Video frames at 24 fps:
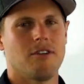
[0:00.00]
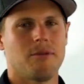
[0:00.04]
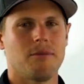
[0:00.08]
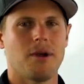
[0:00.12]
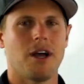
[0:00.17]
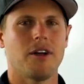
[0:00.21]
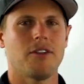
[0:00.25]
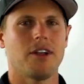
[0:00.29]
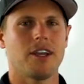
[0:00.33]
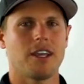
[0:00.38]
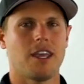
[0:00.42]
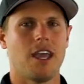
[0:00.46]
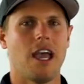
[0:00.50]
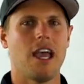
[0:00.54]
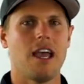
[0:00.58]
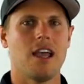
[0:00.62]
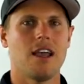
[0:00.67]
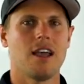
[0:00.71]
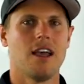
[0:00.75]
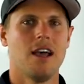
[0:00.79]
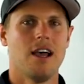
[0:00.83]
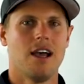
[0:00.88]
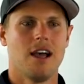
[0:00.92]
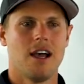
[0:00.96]
I'm not like,
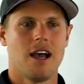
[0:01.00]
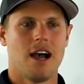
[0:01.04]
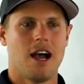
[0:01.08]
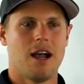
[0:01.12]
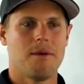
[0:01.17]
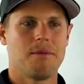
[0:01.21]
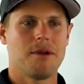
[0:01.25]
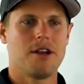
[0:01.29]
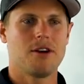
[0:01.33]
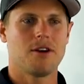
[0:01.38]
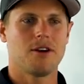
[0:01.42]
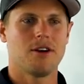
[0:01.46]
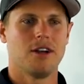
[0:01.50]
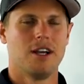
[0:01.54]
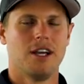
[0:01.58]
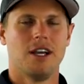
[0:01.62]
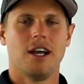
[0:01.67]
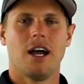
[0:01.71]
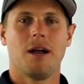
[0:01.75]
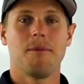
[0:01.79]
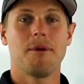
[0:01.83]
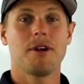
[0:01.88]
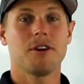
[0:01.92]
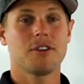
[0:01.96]
hey, I'm here
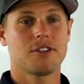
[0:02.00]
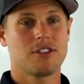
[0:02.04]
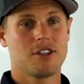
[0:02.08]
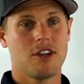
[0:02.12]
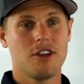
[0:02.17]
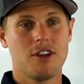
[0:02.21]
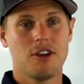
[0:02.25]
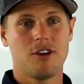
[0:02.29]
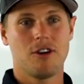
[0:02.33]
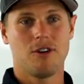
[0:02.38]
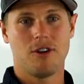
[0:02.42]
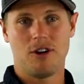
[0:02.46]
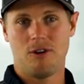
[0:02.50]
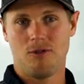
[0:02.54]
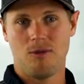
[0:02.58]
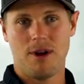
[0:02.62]
to sell you an